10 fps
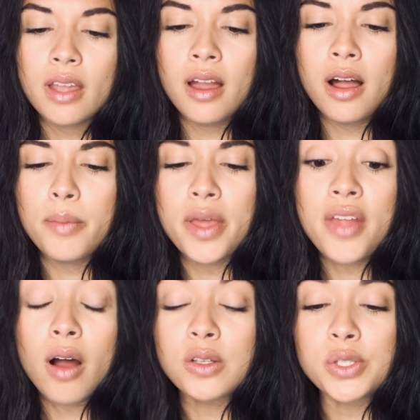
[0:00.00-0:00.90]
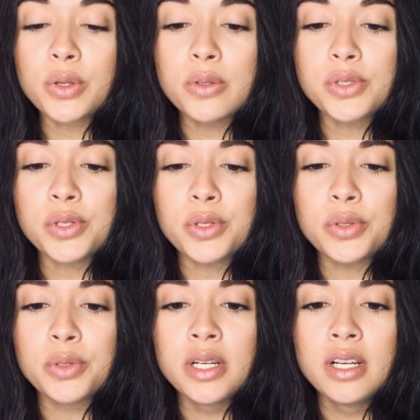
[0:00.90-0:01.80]
Um, and that also goes
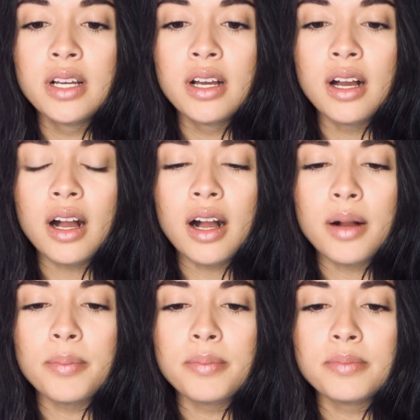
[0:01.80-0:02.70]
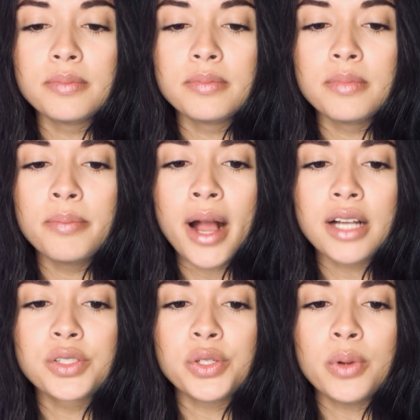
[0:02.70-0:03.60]
to, um,
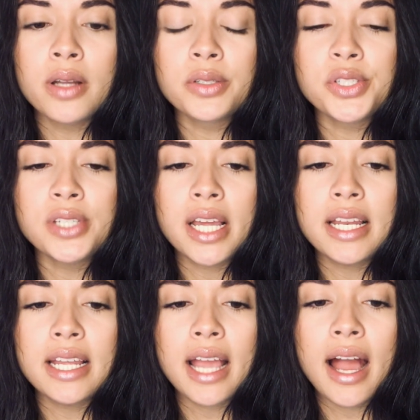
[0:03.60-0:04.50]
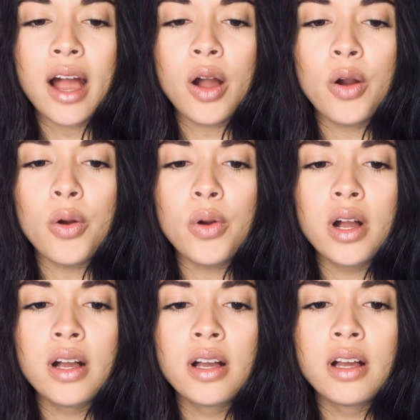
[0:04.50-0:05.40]
back to understanding how,
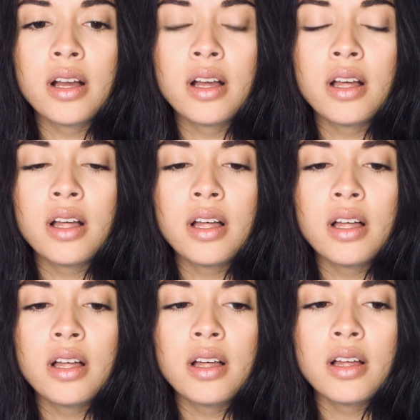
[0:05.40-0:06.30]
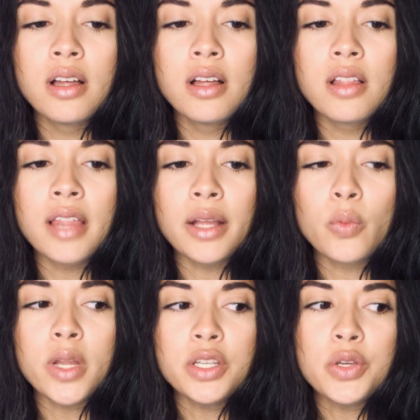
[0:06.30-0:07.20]
like,
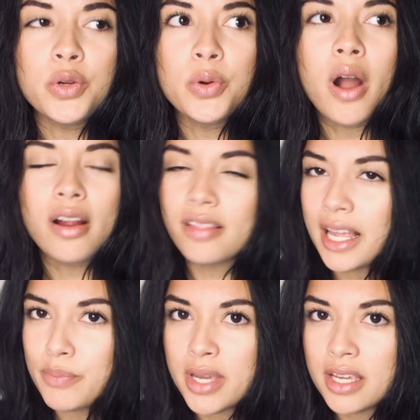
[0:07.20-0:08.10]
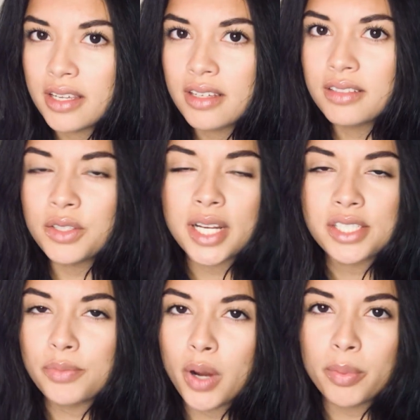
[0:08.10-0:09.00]
when you are a light being, you guys
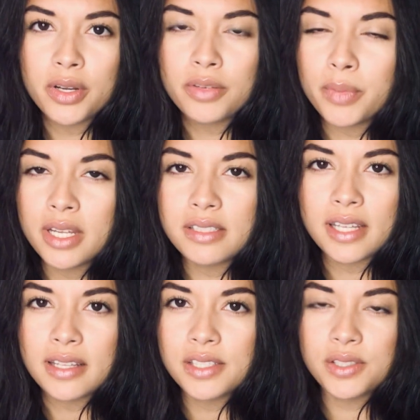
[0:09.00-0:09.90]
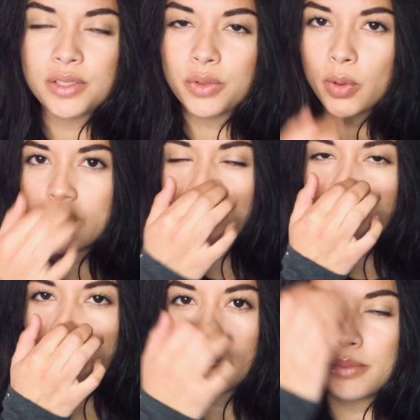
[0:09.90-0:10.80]
have probably heard me say this quite a few
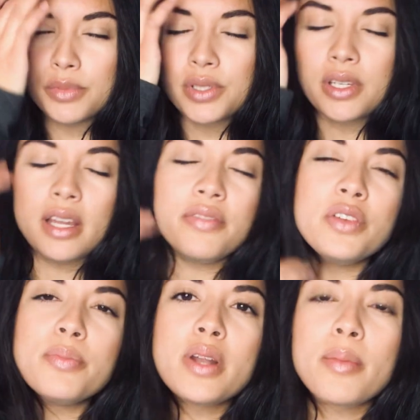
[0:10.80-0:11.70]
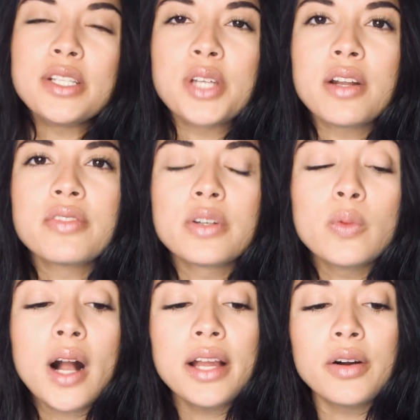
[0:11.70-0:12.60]
times if you've been on my channel for a
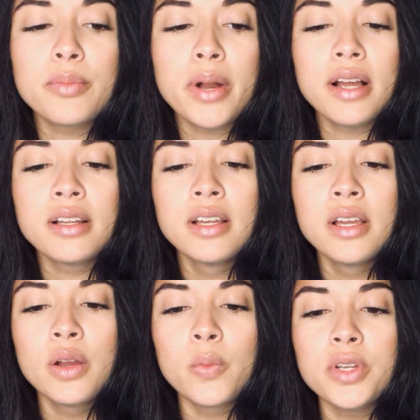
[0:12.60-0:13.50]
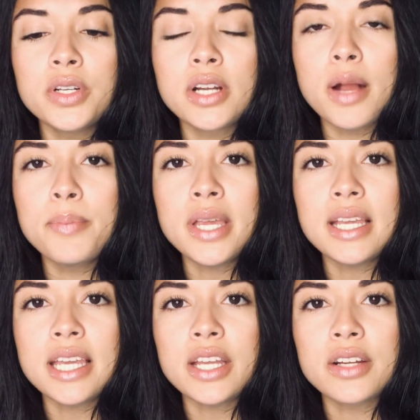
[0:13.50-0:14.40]
while, but when you're a being
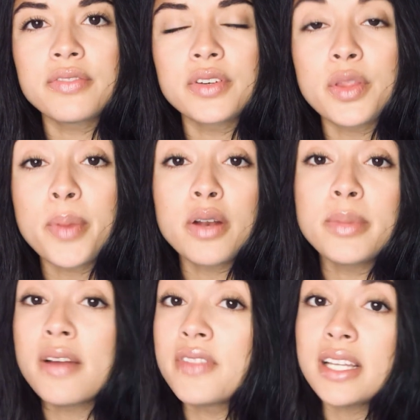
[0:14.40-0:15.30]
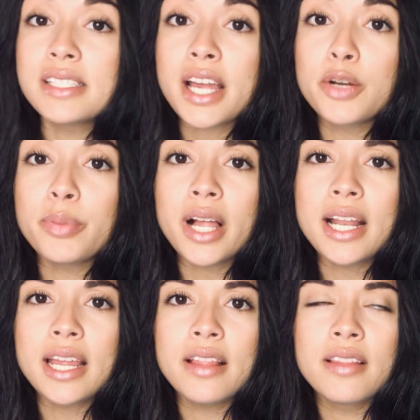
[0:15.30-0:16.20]
here for the betterment of the entire
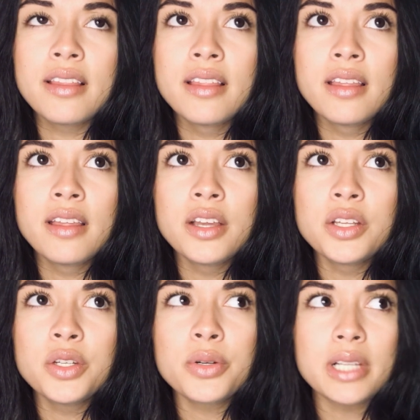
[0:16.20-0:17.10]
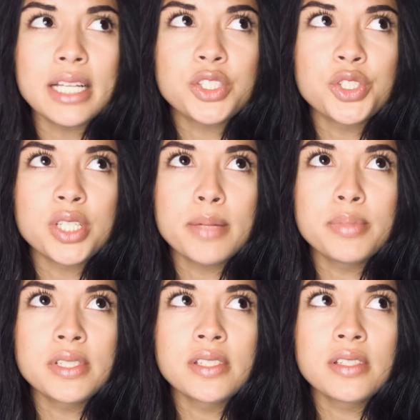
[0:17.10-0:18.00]
planet, your
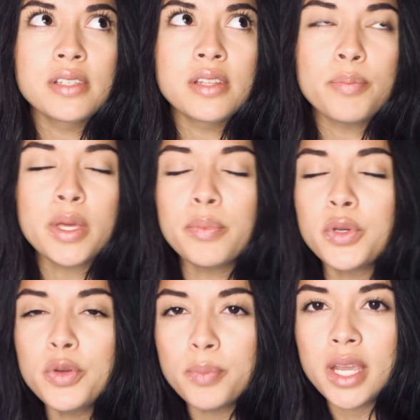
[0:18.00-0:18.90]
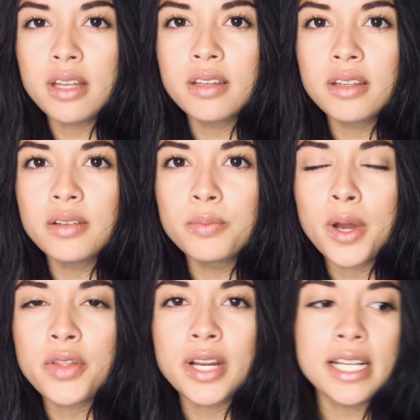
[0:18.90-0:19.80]
relationships, the people you meet,
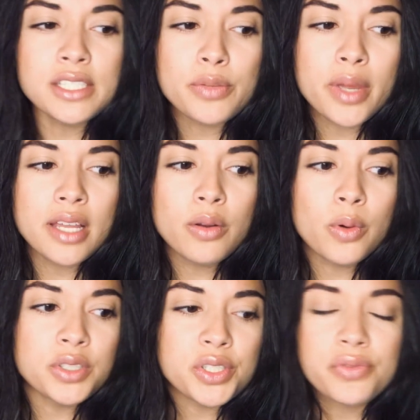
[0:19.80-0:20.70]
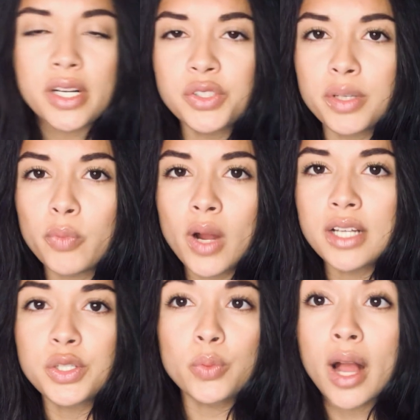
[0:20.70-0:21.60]
whether intimate or just
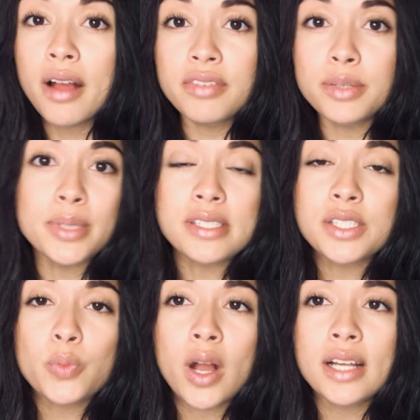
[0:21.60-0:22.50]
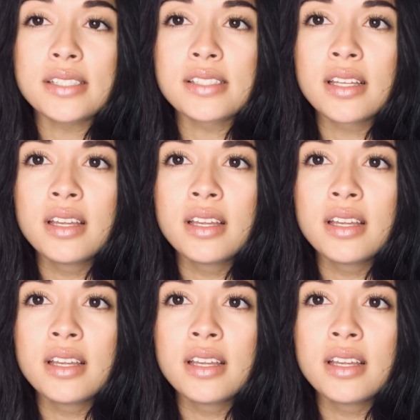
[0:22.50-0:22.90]
friendship-wise or whatever, business-wise,